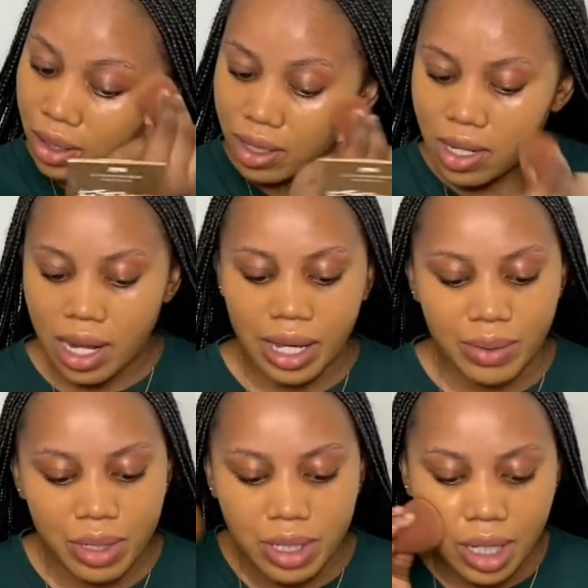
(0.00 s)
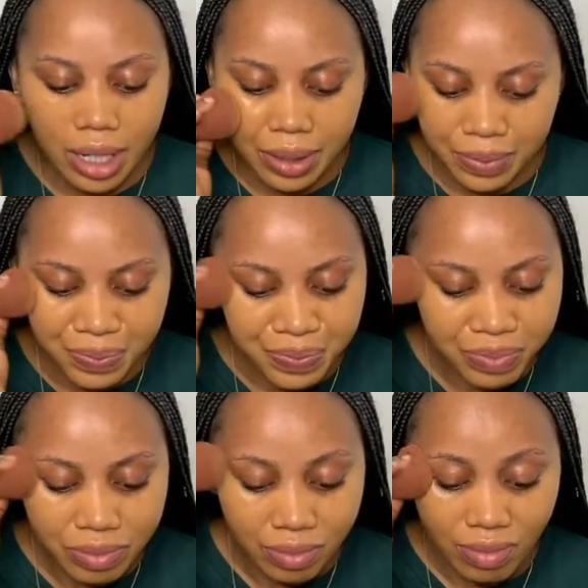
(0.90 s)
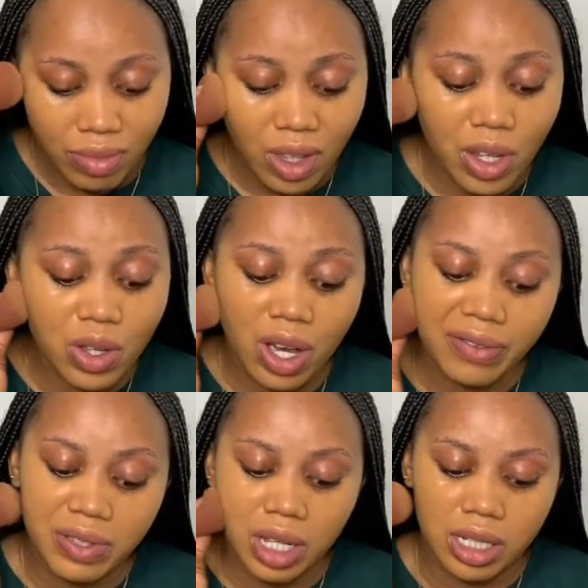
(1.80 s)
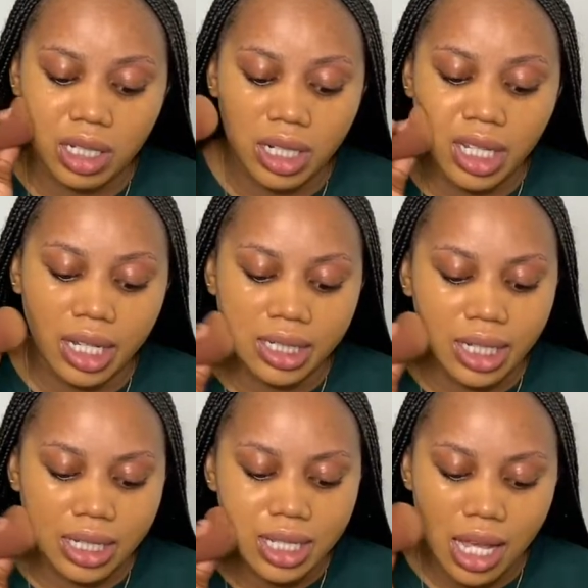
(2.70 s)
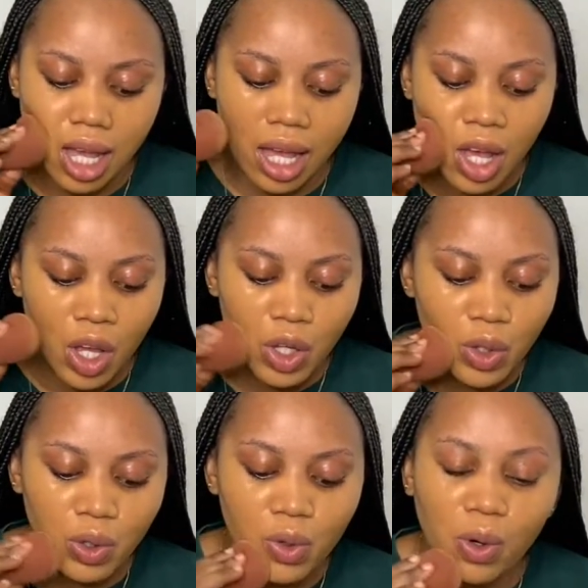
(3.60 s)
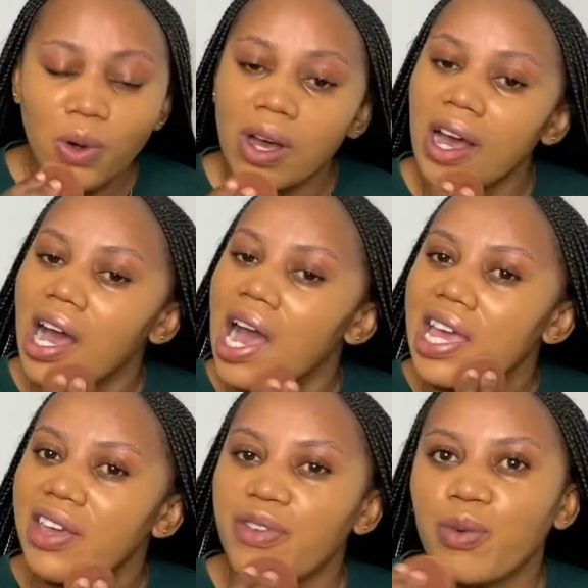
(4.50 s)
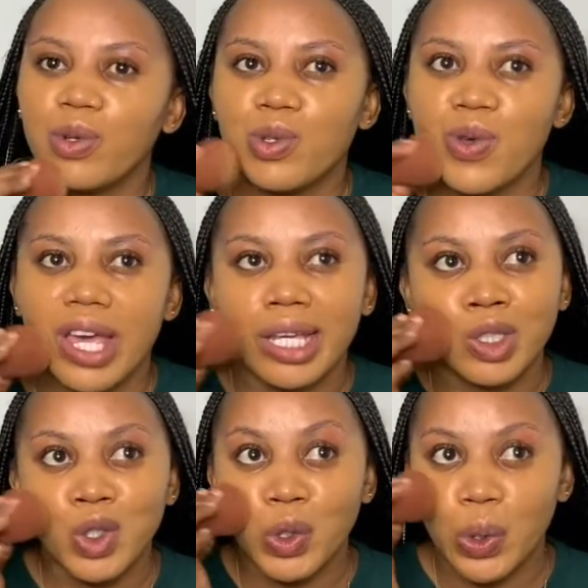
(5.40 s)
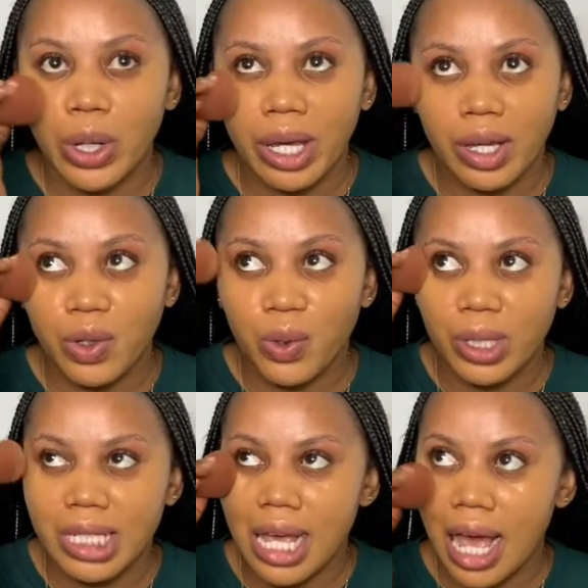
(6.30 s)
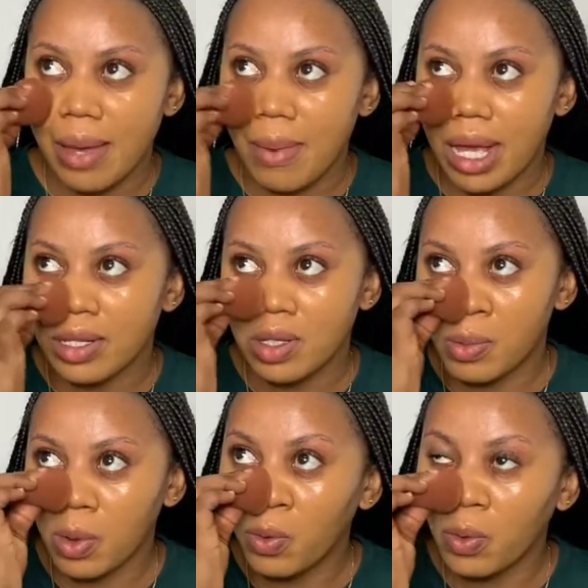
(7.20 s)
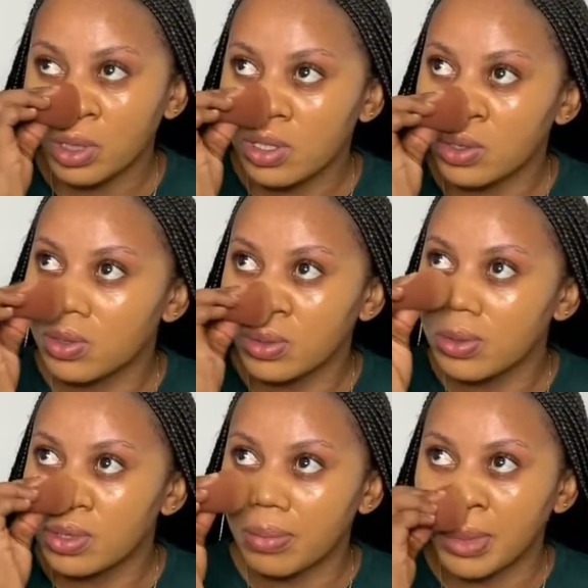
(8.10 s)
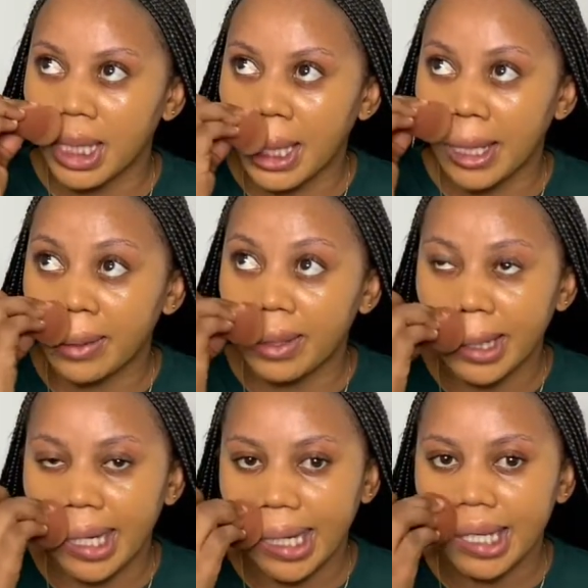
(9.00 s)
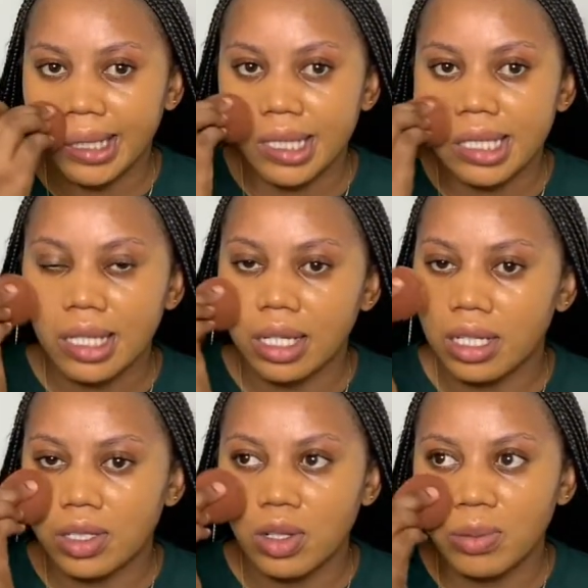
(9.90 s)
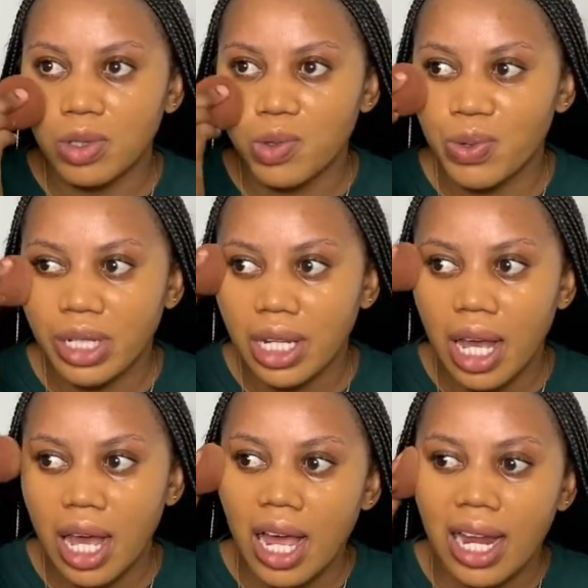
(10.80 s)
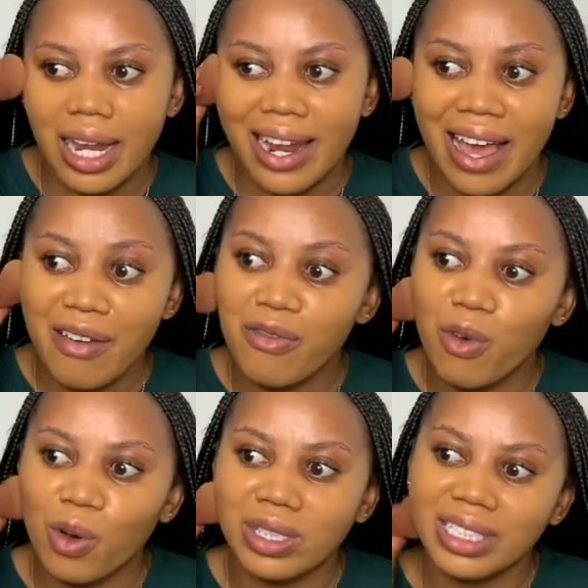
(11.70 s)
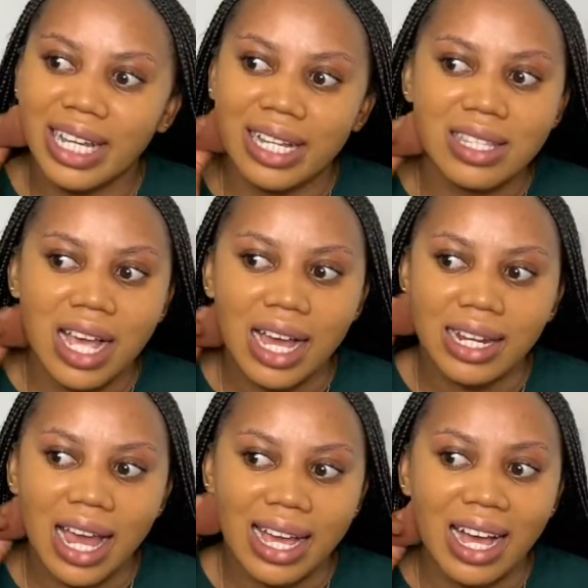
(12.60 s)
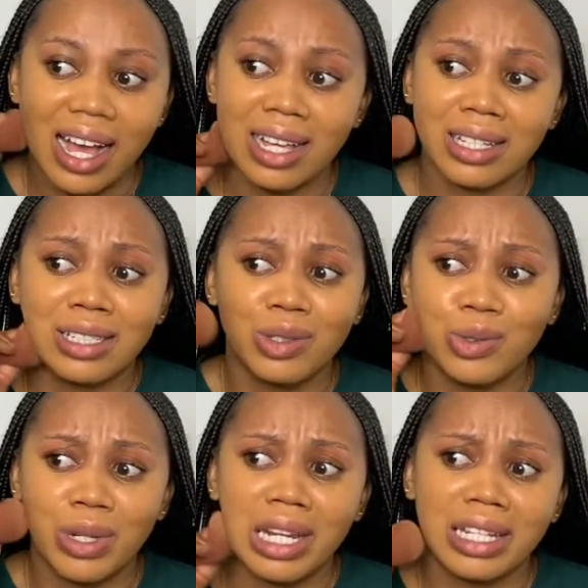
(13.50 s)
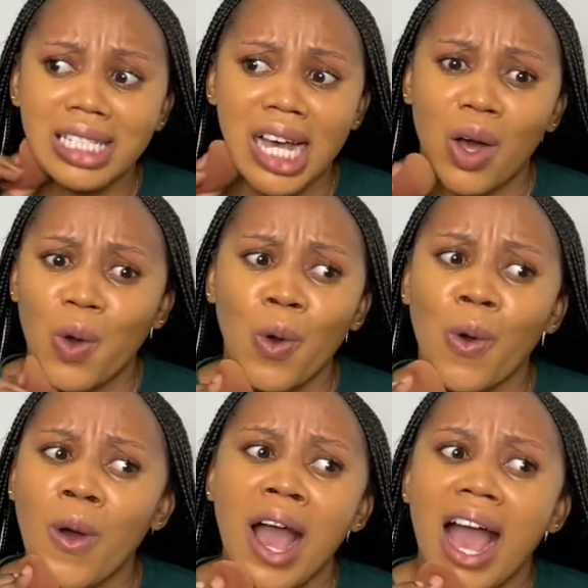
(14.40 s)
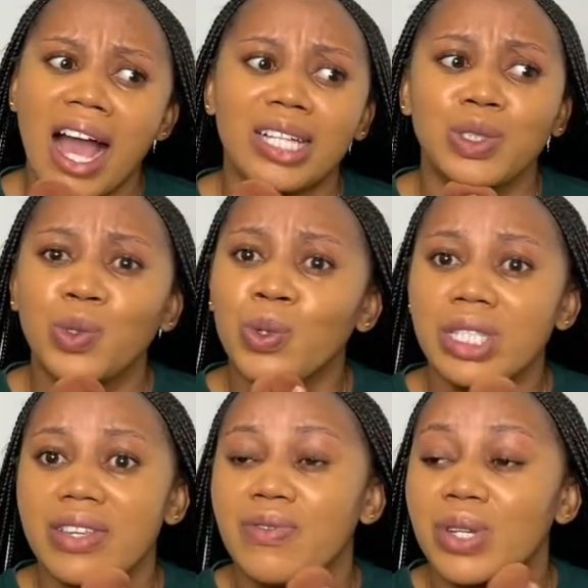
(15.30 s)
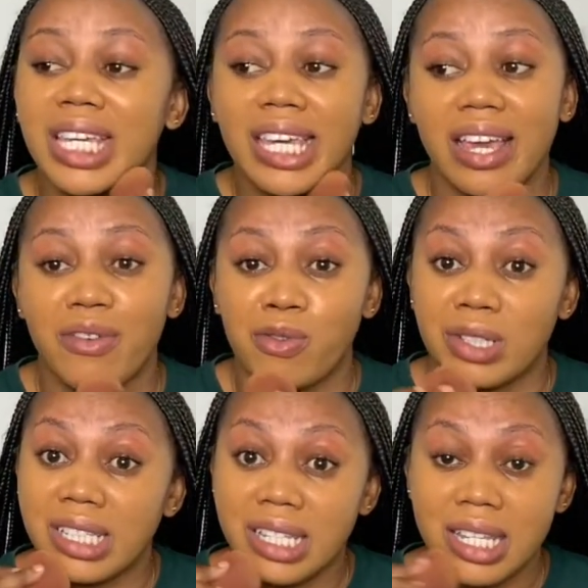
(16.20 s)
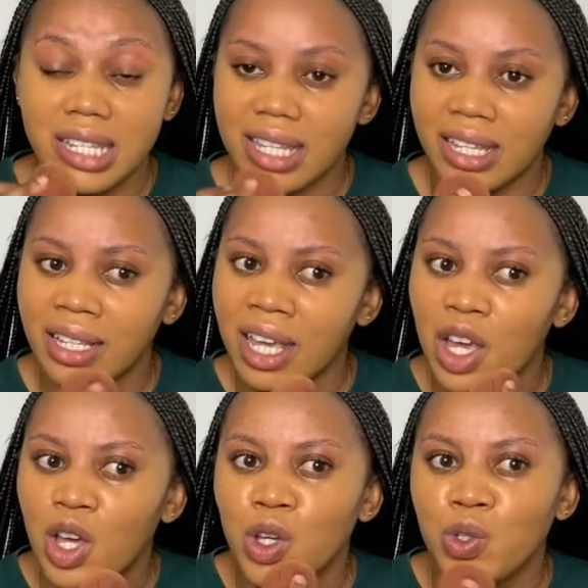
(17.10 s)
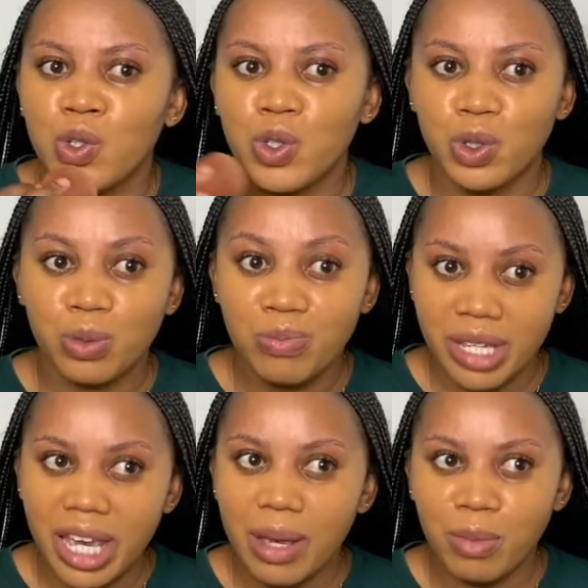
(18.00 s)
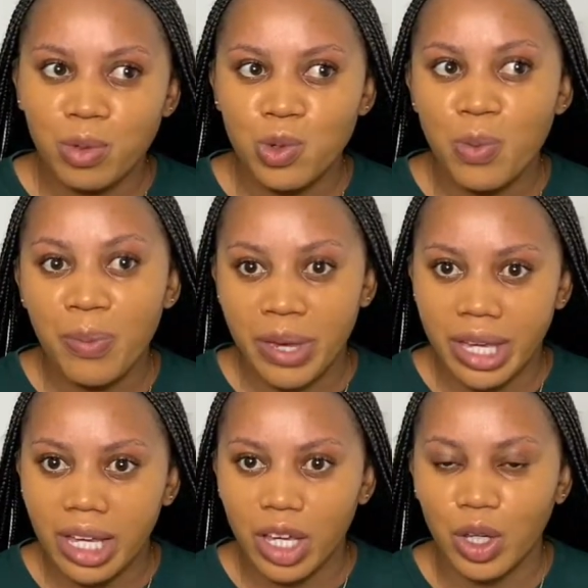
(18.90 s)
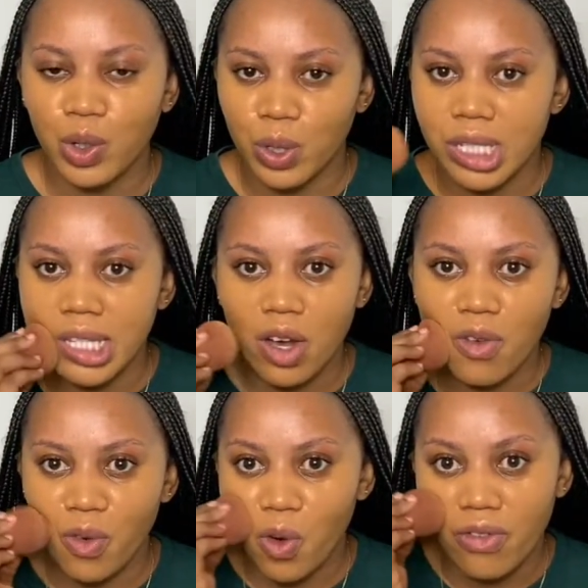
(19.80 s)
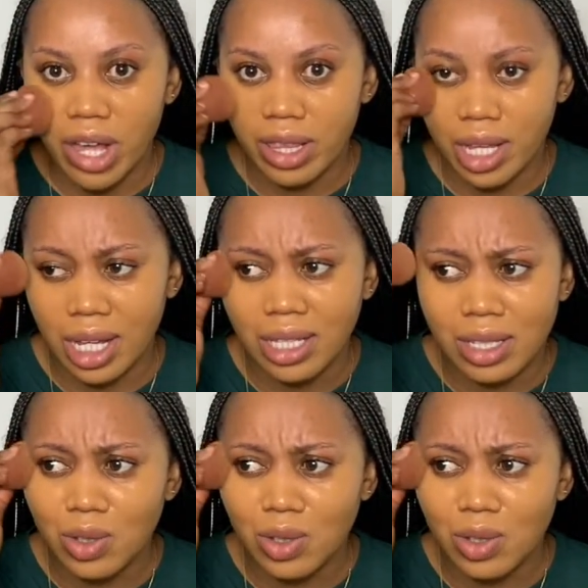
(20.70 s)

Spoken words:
So like I was saying, you have to actually get data. If you want to enjoy your time and someone wants you to do something that that this thing is not between life or death and I can actually do it later, or I don't even care for this thing, you should be able to pick yourself over that.